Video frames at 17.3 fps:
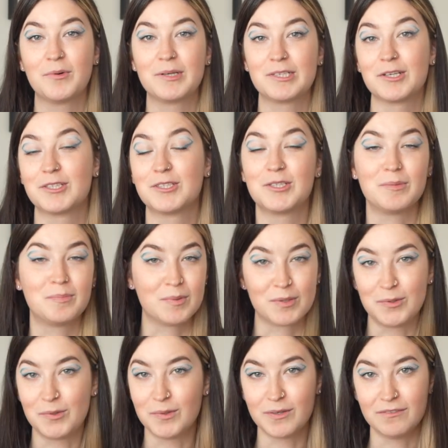which are super
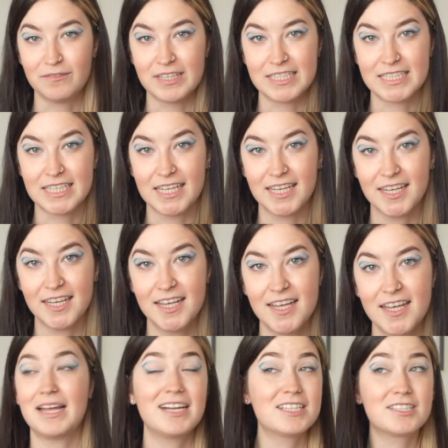cool to visit.
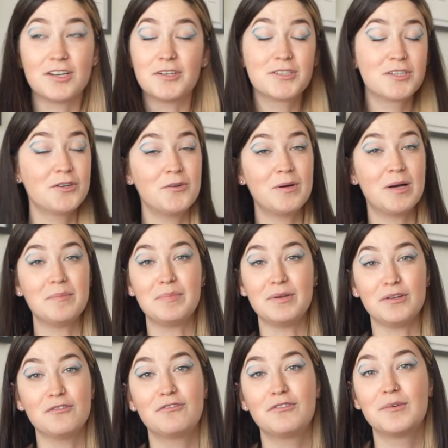And it's also a
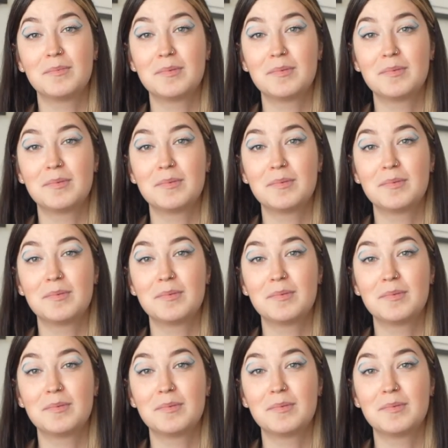beautiful